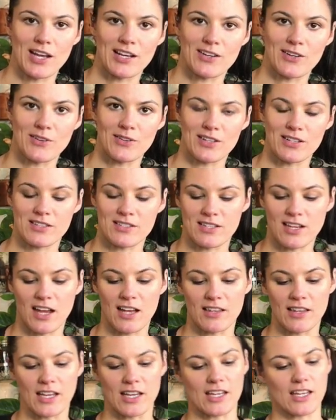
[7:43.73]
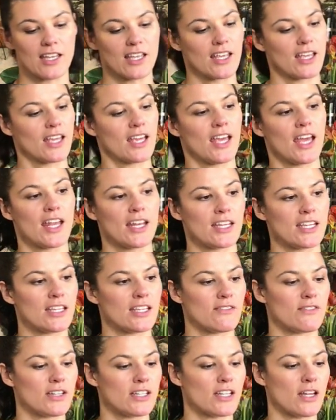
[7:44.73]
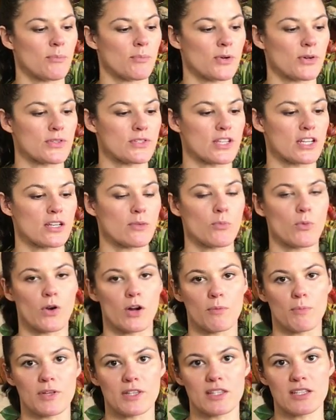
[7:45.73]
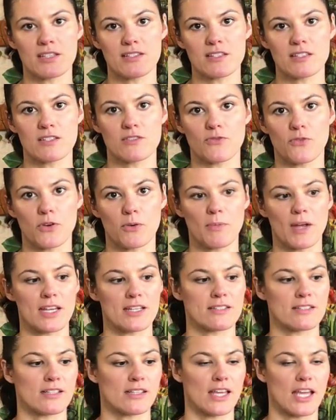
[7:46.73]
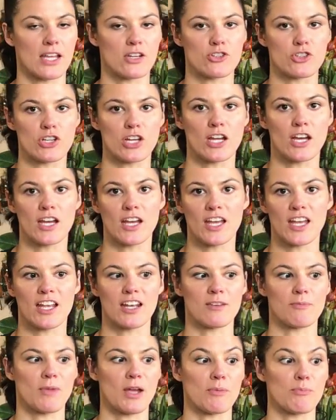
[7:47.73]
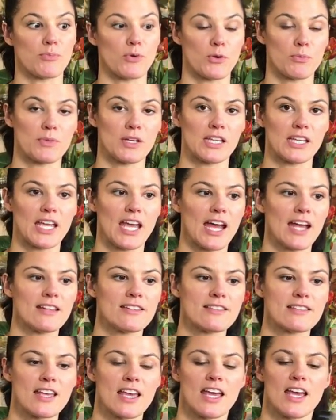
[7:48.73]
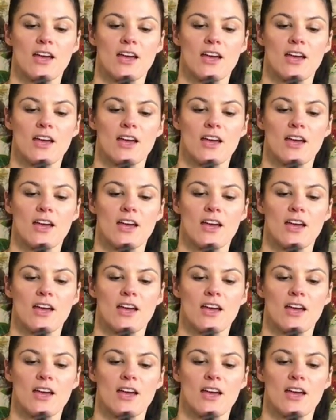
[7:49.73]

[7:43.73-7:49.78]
I know that's not like any even numbers anymore, but this is for my Tillandsia and my bromeliads.